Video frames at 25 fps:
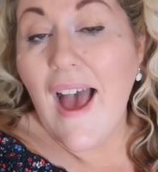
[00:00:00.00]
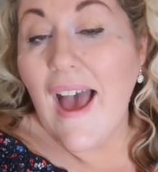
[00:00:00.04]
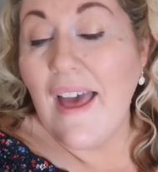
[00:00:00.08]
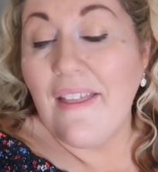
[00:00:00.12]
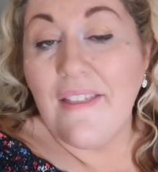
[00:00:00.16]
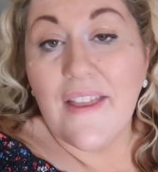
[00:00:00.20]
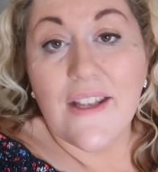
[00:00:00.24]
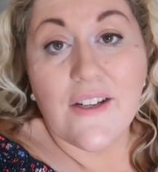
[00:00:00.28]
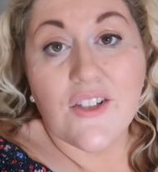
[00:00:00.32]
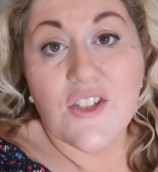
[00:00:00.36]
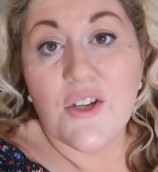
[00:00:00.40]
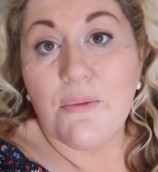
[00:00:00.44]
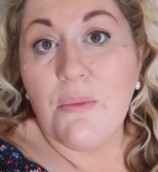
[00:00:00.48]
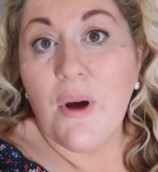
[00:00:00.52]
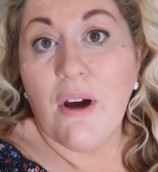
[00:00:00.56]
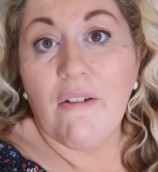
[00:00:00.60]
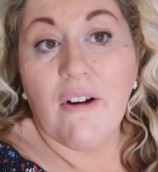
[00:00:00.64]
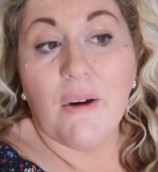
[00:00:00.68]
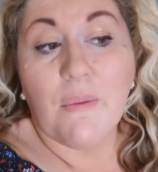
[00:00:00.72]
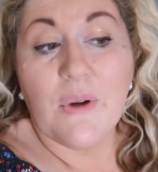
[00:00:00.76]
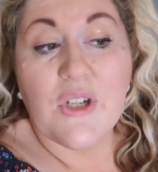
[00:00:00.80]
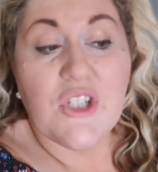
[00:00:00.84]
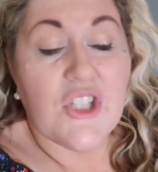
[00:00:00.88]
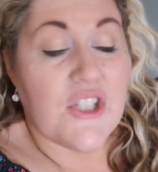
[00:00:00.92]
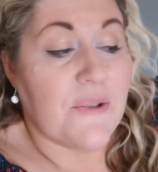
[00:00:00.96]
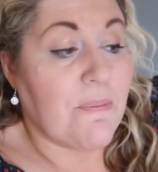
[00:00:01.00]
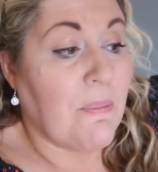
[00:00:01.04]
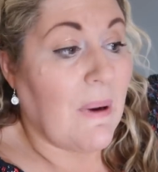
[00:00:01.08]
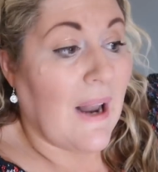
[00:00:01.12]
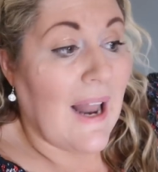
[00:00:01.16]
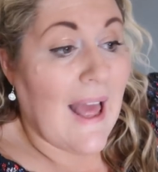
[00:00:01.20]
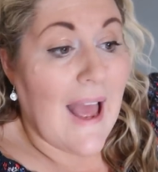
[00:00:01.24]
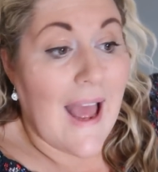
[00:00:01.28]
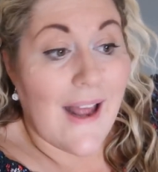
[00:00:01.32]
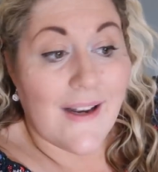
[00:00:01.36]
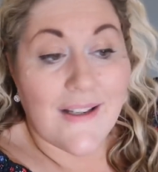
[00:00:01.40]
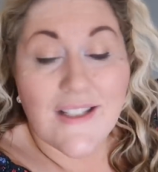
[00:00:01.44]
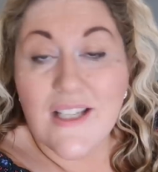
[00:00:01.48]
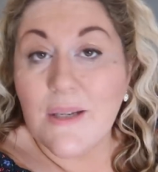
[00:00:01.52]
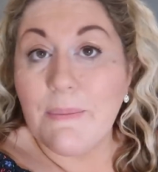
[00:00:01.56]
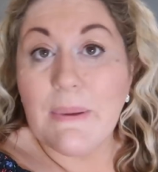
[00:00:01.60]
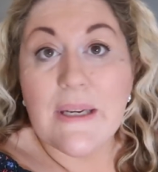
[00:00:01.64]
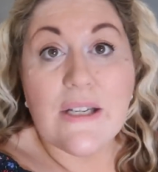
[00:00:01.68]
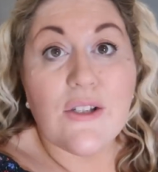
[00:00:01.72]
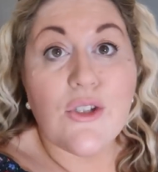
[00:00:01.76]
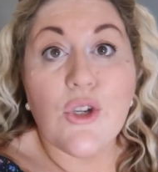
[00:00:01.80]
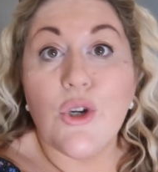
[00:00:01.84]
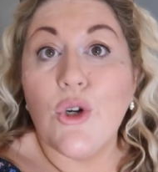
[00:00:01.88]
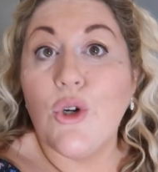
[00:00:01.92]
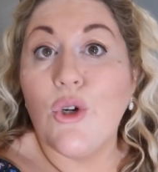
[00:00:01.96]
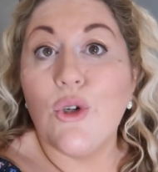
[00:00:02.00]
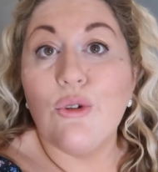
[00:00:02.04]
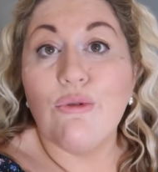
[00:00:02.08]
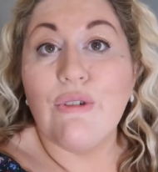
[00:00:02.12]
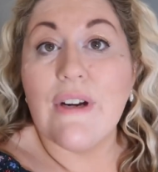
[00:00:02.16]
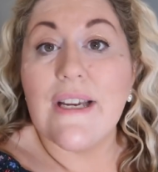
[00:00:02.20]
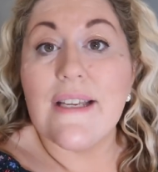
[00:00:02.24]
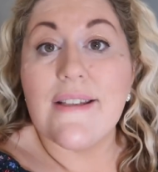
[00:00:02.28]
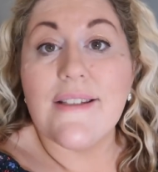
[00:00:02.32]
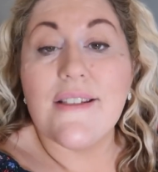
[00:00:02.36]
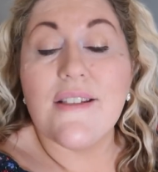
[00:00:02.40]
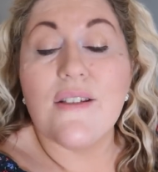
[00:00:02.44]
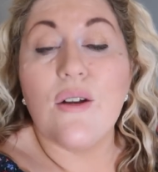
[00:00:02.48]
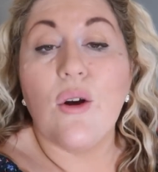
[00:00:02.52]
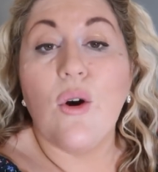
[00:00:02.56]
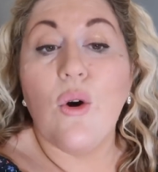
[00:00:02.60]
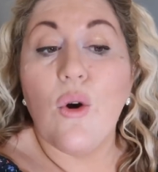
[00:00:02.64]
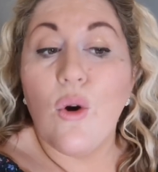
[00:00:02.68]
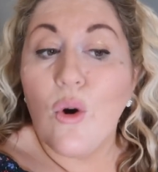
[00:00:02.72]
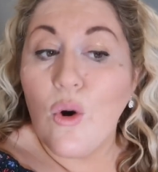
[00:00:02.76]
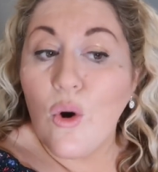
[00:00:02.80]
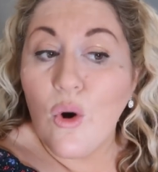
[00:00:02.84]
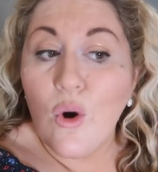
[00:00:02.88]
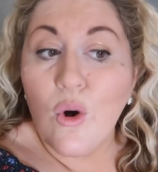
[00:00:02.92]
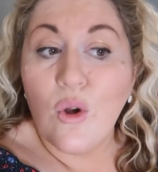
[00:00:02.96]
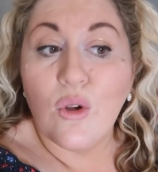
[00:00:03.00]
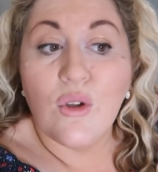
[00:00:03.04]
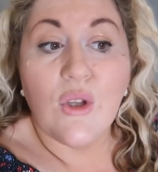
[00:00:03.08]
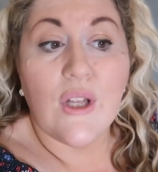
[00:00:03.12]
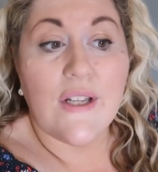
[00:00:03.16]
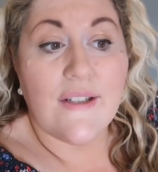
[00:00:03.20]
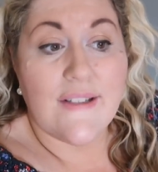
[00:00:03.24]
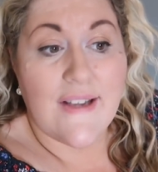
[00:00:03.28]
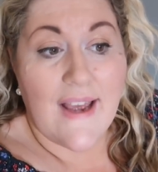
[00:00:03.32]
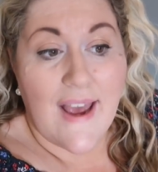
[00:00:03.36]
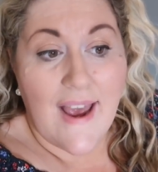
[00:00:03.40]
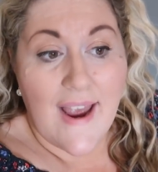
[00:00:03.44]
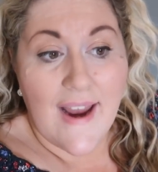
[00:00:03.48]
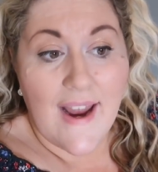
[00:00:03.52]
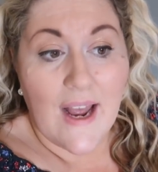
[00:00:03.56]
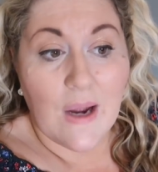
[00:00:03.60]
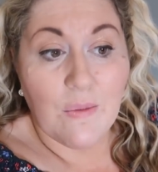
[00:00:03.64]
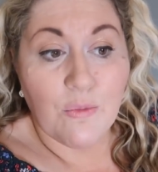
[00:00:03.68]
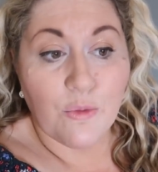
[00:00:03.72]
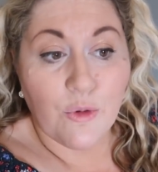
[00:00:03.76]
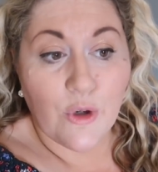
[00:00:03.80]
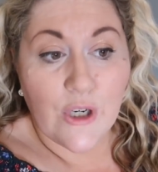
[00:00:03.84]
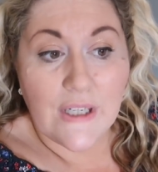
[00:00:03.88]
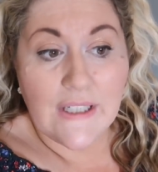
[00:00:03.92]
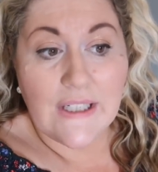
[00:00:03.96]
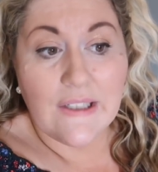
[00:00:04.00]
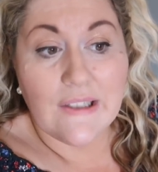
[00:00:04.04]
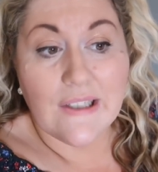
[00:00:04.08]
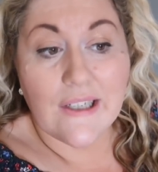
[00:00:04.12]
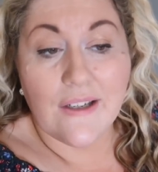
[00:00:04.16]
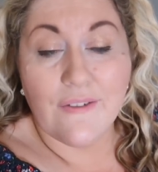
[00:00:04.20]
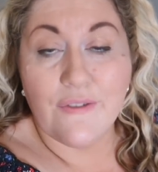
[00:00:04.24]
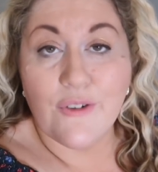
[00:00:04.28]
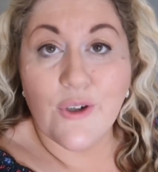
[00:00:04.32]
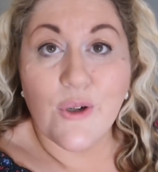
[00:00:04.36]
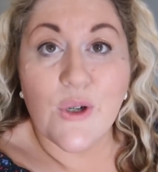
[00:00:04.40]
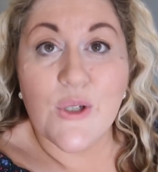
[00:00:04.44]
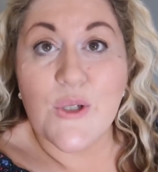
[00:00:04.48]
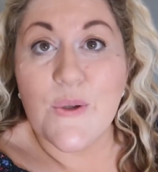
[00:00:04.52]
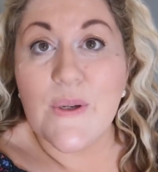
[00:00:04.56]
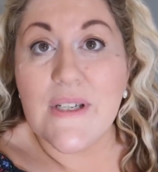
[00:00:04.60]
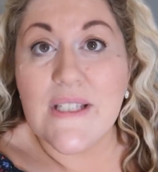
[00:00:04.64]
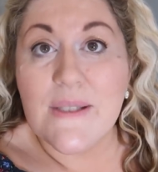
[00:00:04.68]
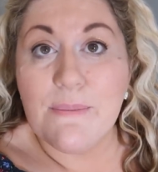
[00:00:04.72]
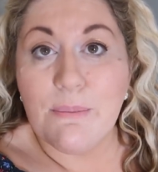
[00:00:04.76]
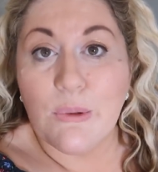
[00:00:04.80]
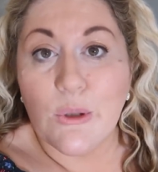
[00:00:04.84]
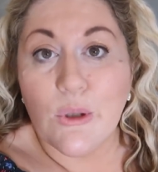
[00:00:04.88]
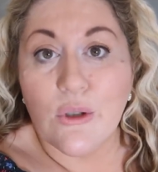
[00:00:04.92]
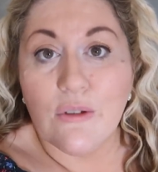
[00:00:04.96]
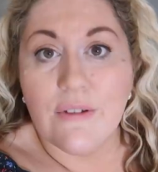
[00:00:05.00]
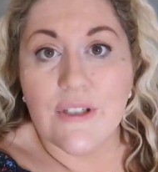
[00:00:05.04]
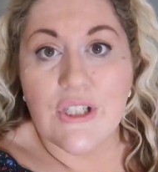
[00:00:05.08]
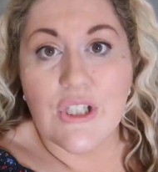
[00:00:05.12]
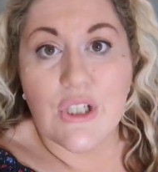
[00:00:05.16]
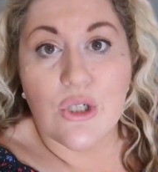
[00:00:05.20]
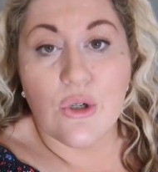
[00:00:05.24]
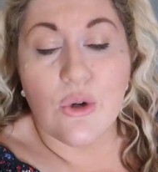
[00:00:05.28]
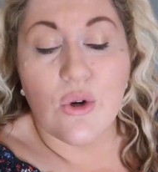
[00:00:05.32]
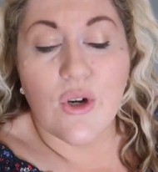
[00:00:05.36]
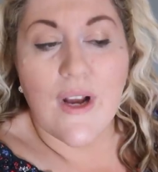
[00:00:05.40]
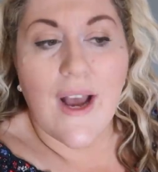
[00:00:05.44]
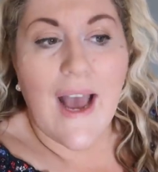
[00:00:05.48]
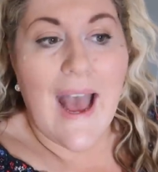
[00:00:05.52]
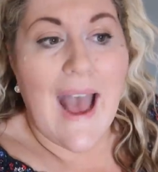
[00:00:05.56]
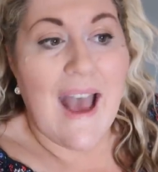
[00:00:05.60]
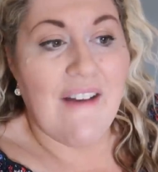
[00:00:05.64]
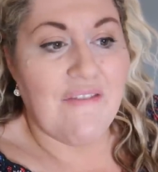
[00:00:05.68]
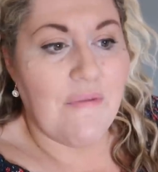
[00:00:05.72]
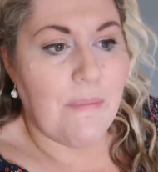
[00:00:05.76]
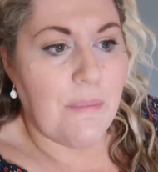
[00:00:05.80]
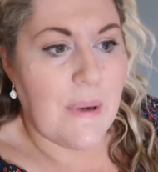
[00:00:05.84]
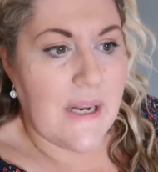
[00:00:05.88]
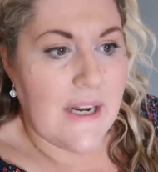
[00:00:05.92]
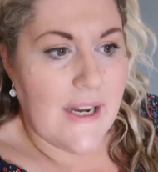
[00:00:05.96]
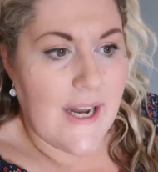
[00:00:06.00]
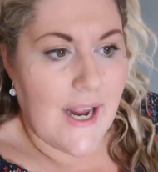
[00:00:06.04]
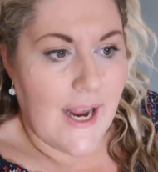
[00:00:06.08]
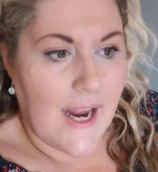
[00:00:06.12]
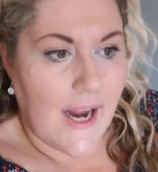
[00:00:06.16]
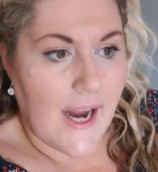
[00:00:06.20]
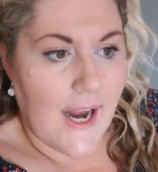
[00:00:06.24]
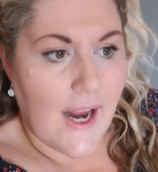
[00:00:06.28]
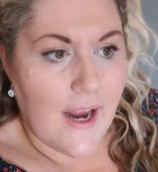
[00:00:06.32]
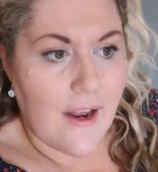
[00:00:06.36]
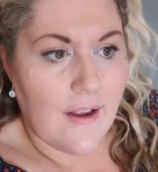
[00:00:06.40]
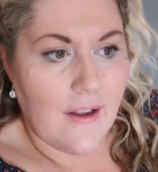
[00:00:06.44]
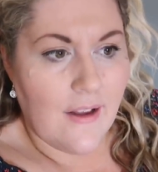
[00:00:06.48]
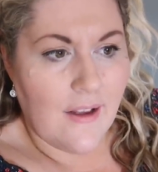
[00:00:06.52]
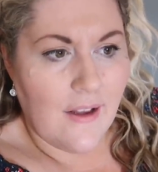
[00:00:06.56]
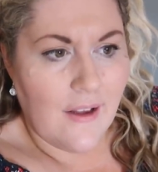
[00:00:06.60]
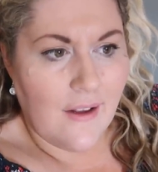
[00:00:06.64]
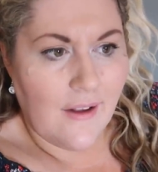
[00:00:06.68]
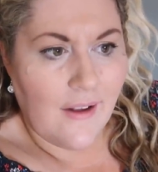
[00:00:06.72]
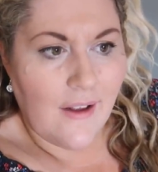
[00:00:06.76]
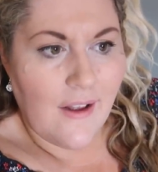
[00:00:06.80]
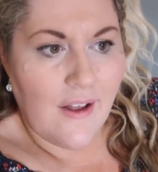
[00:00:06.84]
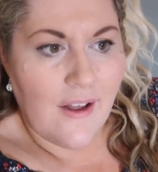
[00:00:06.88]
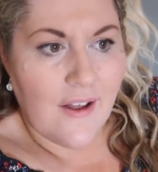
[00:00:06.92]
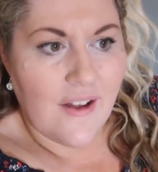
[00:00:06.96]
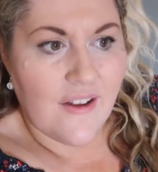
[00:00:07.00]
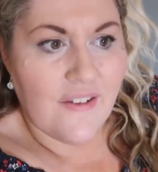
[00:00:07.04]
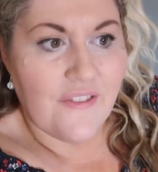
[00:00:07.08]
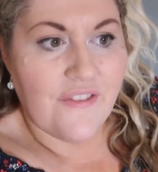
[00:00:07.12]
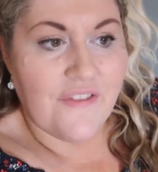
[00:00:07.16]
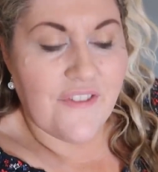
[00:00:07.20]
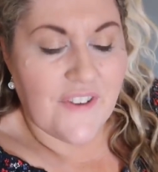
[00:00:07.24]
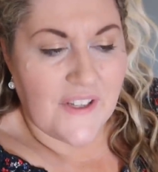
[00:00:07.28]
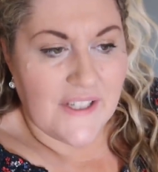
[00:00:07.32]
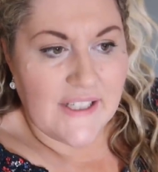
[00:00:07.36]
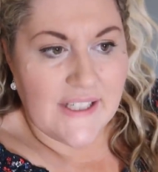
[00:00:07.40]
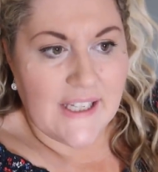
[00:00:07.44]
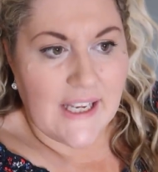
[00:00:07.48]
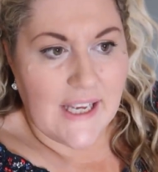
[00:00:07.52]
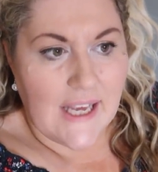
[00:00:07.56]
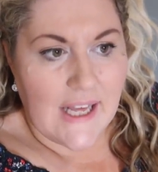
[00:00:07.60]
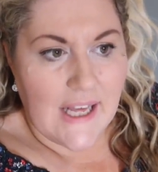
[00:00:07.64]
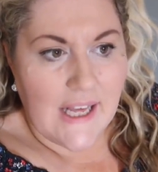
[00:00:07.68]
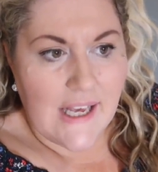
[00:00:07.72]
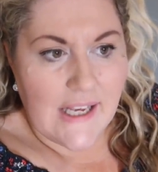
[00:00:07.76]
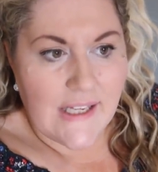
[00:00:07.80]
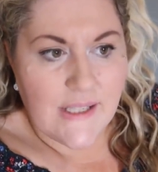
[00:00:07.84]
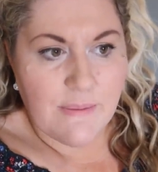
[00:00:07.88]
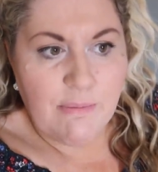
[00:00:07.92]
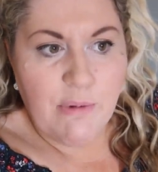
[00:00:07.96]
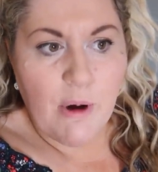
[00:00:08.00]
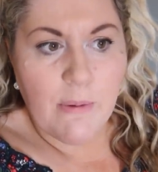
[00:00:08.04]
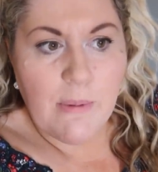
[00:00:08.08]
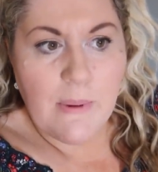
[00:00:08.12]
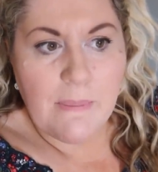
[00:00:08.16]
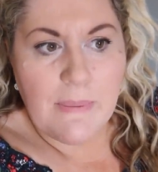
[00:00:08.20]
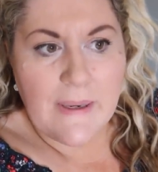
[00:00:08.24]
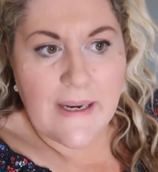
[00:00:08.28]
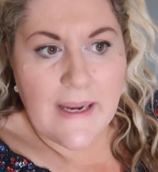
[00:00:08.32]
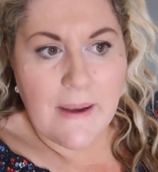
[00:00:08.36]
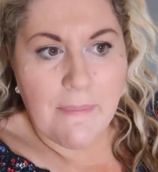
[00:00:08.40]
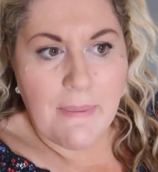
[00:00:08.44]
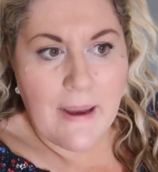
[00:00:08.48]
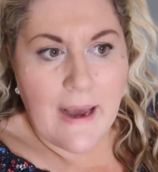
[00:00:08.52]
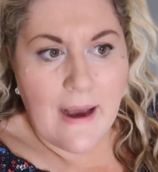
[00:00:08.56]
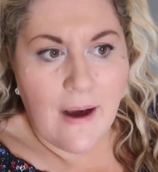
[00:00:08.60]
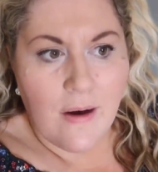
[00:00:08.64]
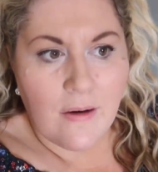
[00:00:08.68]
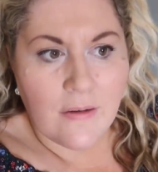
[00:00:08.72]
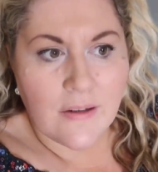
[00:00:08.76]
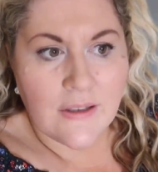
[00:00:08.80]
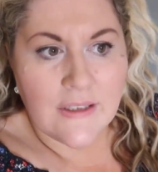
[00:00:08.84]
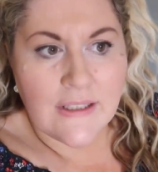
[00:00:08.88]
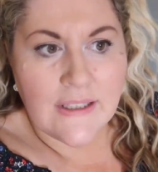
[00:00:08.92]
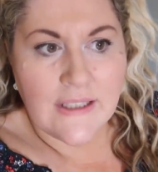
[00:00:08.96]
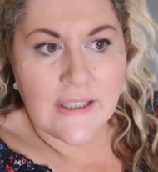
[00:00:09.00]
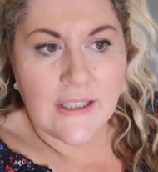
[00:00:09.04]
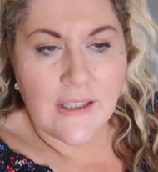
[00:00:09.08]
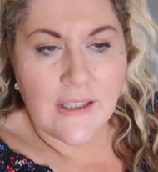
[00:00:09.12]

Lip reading: And then tomorrow we just plan to be tourists all day. I'm really looking forward to exploring York. I haven't been here for years, probably about